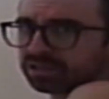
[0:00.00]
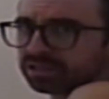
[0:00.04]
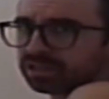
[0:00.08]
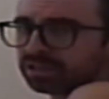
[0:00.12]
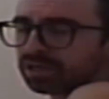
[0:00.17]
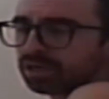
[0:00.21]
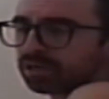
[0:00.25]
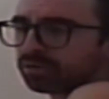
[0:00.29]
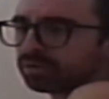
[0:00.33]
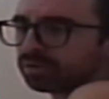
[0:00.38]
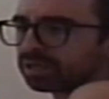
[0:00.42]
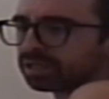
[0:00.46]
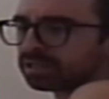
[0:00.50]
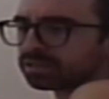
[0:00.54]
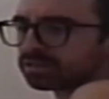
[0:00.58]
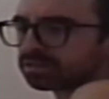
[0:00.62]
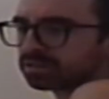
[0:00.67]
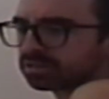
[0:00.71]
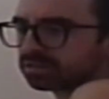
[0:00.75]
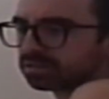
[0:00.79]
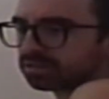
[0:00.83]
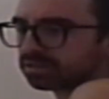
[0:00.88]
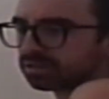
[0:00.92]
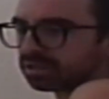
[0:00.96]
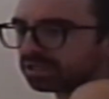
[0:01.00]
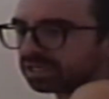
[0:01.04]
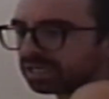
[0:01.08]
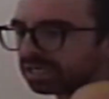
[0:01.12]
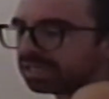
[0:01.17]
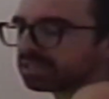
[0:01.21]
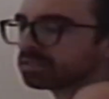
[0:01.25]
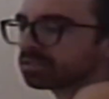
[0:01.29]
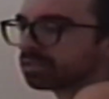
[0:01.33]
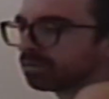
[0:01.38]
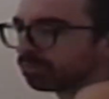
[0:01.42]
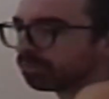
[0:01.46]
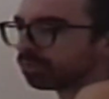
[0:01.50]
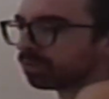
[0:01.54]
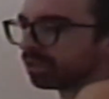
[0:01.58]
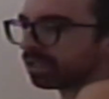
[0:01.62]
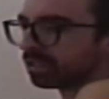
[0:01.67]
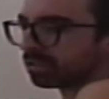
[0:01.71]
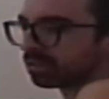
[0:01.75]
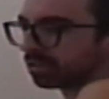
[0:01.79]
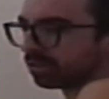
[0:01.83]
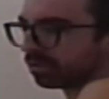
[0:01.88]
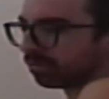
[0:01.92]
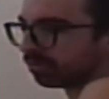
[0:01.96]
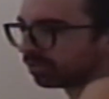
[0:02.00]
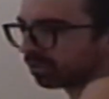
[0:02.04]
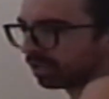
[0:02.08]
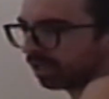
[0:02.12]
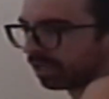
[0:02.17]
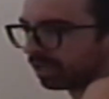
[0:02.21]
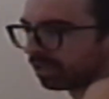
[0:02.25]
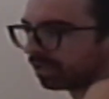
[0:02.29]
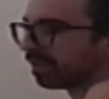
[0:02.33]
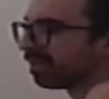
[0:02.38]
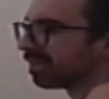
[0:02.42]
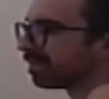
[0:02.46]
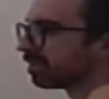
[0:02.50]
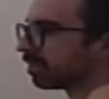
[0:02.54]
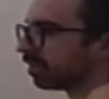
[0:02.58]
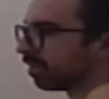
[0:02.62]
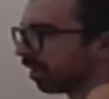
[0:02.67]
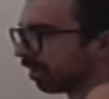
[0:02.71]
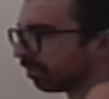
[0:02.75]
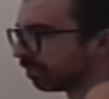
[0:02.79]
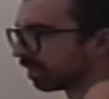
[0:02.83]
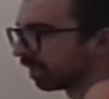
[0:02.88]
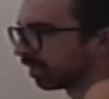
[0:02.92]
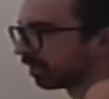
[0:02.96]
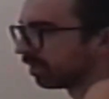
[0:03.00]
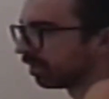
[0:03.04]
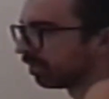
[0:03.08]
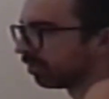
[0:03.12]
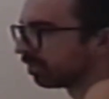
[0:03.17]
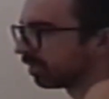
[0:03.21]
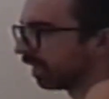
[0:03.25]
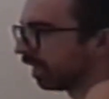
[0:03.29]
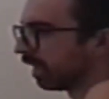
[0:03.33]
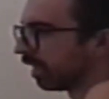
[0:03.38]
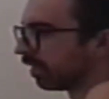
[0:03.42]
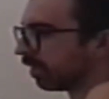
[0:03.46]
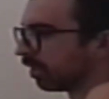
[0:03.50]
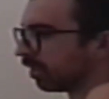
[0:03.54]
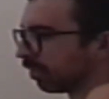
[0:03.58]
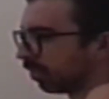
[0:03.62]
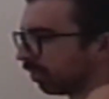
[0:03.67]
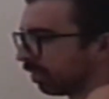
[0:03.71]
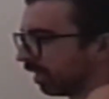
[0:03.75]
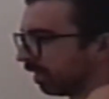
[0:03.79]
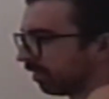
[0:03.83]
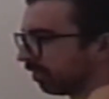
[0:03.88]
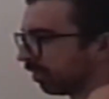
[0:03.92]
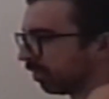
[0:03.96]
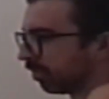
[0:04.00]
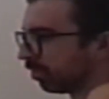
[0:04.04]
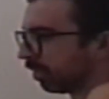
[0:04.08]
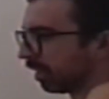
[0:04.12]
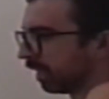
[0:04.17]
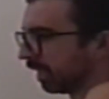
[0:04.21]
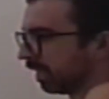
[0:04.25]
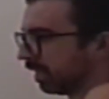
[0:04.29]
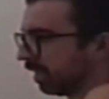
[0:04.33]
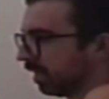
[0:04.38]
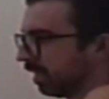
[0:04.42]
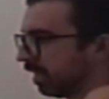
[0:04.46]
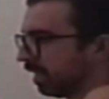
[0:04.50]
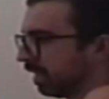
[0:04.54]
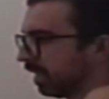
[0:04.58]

You know, it's it is the place that you've scanned, it is the object that you've scanned or whatever, but